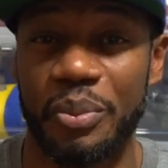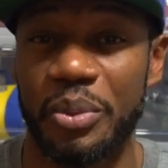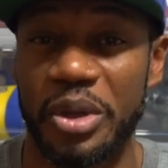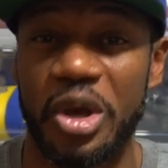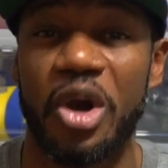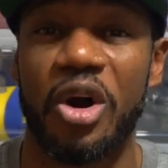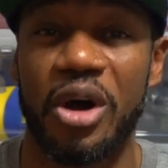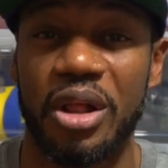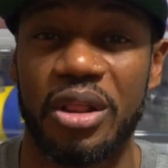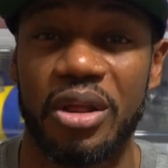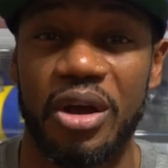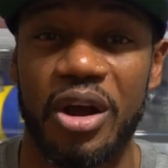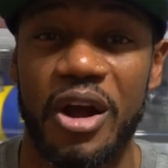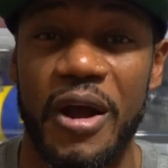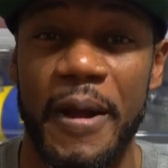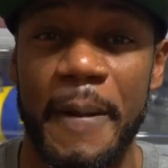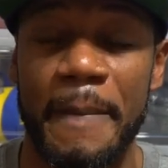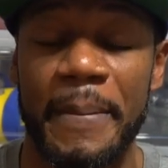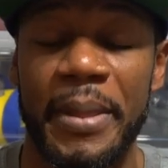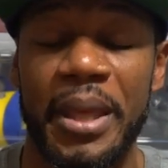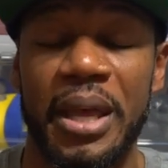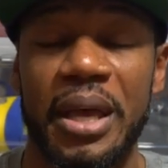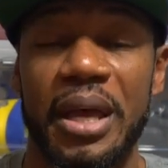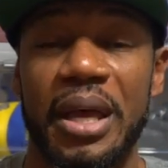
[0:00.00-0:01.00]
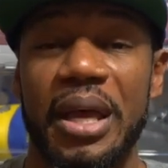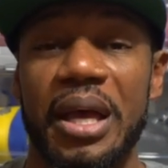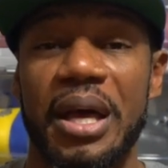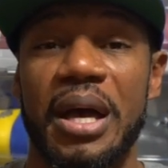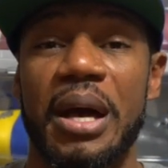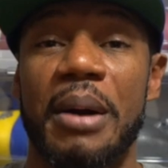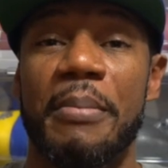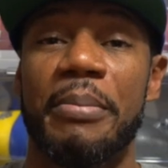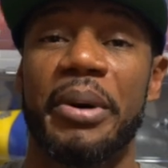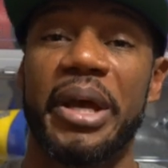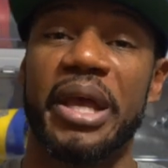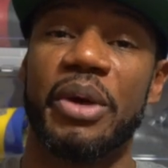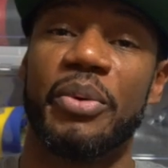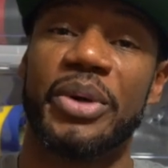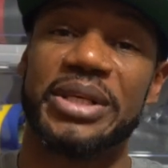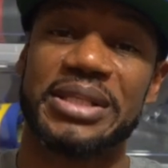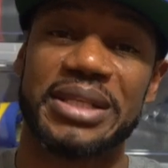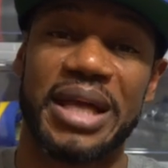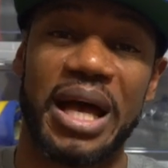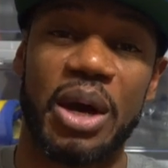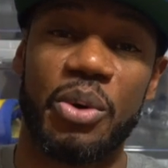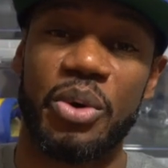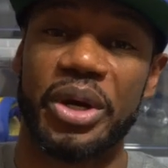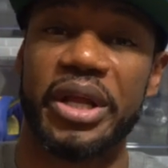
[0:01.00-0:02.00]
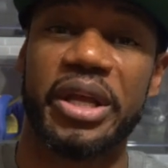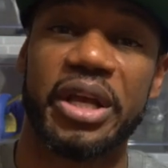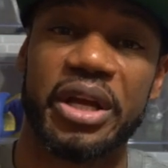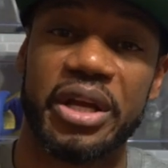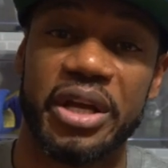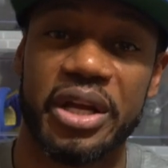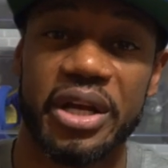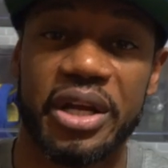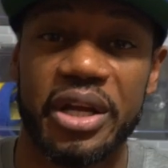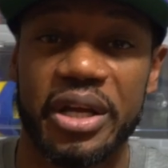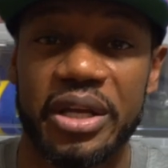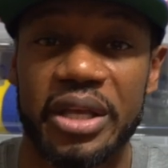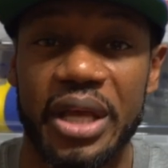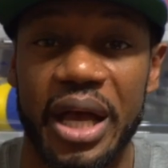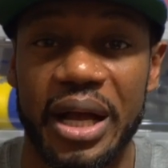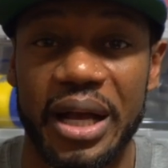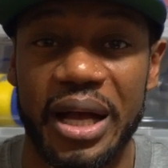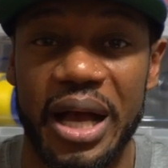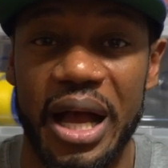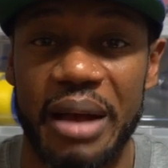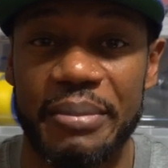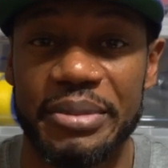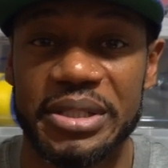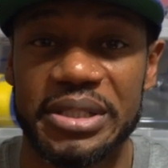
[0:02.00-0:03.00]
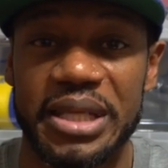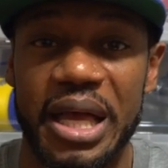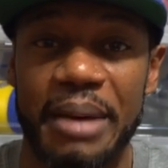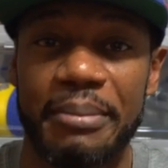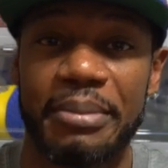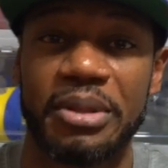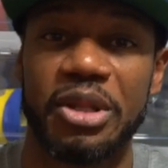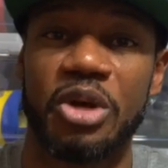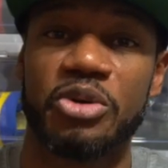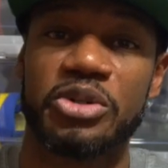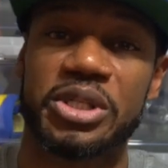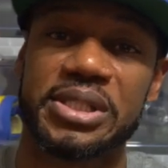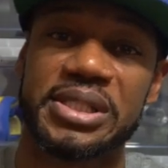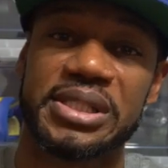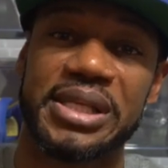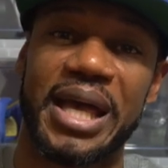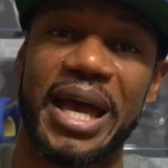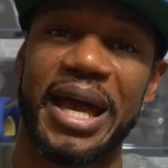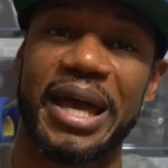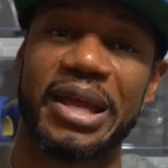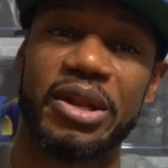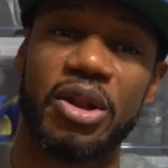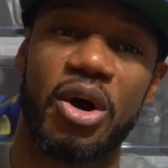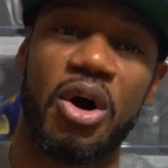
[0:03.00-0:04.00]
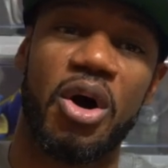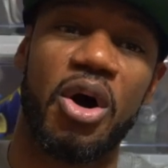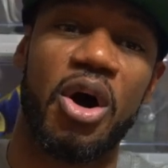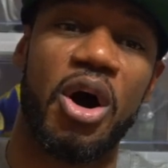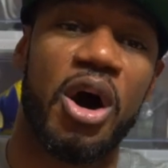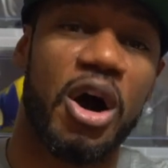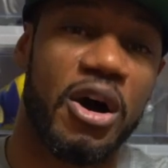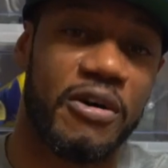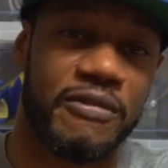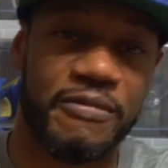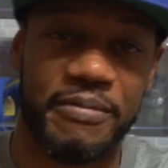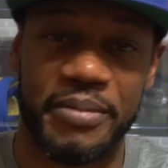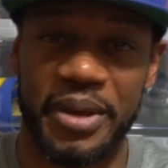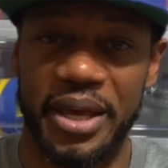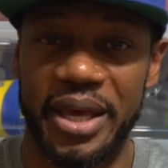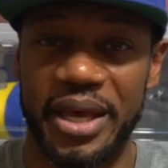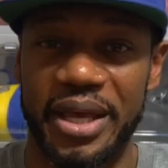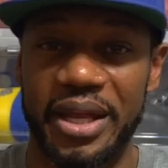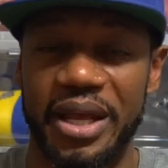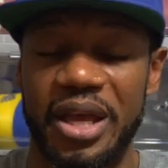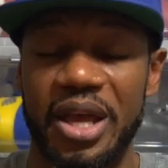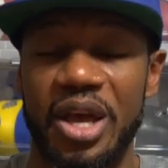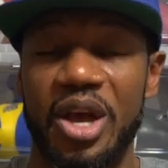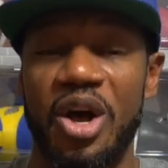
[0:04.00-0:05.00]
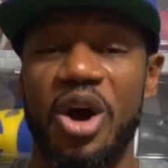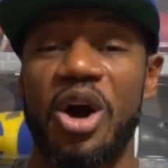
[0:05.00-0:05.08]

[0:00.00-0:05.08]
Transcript: We all are. But anyways, I want to hear y'all comments down below. So sign off, man.